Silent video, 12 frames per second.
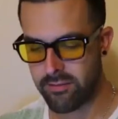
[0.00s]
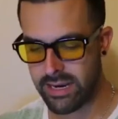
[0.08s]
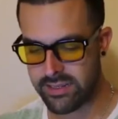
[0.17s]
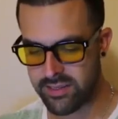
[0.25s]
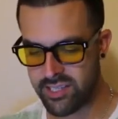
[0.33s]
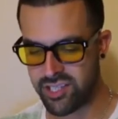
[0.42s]
the
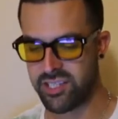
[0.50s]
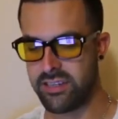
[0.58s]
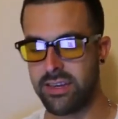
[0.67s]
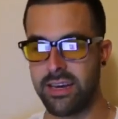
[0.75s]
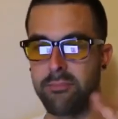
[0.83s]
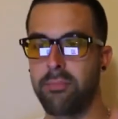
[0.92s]
right
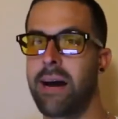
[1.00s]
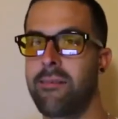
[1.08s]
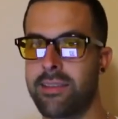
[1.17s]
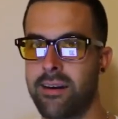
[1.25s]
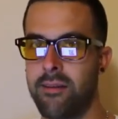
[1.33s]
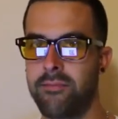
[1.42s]
decision and buy
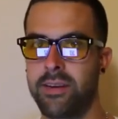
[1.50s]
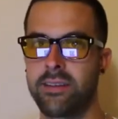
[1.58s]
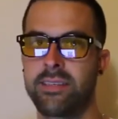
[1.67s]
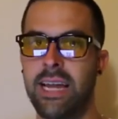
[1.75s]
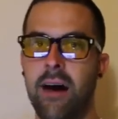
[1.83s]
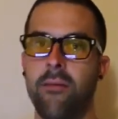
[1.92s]
with
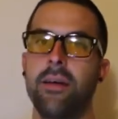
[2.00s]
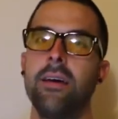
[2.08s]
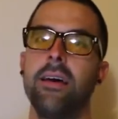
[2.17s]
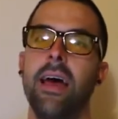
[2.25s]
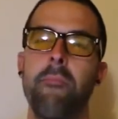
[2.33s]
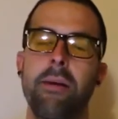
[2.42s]
confidence. Now,
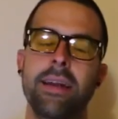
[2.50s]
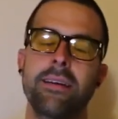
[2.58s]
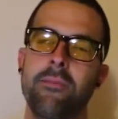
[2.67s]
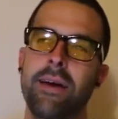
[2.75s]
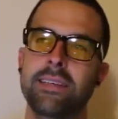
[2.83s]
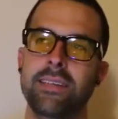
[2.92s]
embedded
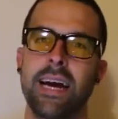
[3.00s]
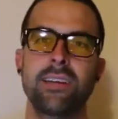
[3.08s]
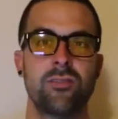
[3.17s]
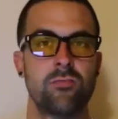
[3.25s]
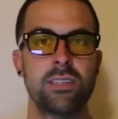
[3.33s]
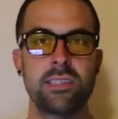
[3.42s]
commands,
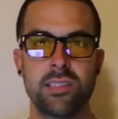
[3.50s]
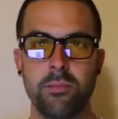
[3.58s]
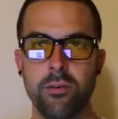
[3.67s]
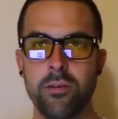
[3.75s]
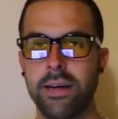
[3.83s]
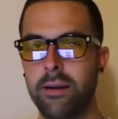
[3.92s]
guys, are really
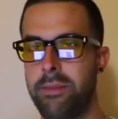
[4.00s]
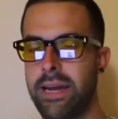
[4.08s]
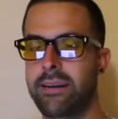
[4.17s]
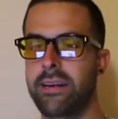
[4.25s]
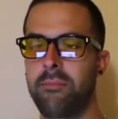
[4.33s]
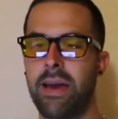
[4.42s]
simple. An
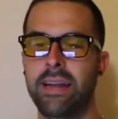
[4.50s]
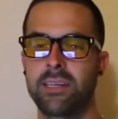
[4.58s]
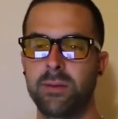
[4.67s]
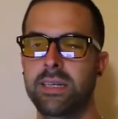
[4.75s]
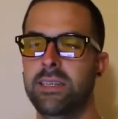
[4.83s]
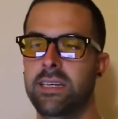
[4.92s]
embedded command
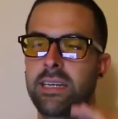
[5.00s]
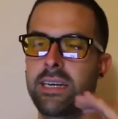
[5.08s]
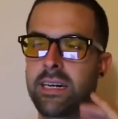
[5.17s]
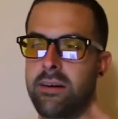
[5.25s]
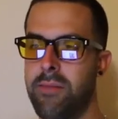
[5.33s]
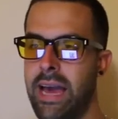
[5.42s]
is basically
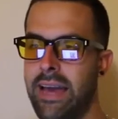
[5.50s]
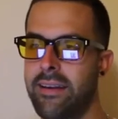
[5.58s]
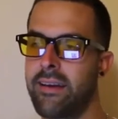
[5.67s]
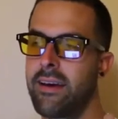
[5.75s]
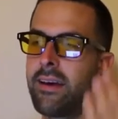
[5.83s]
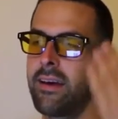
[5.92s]
a
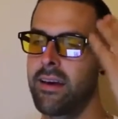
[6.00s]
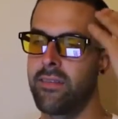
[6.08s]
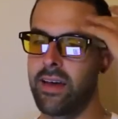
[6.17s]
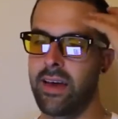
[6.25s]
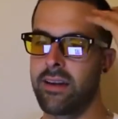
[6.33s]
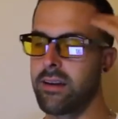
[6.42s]
command
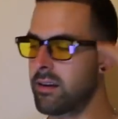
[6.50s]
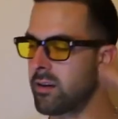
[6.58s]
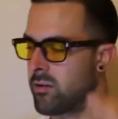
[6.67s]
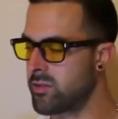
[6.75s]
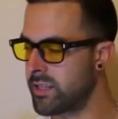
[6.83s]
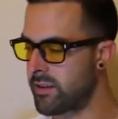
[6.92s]
that
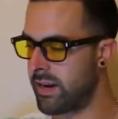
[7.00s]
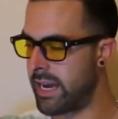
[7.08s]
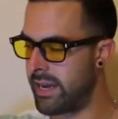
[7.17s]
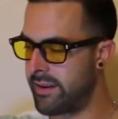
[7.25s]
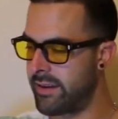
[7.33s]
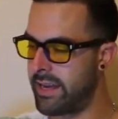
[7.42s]
goes in their
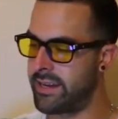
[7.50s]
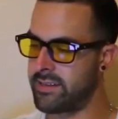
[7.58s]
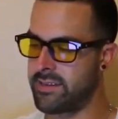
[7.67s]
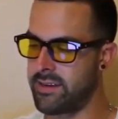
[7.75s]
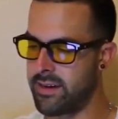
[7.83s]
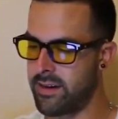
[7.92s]
head, and
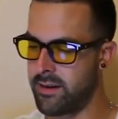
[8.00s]
it's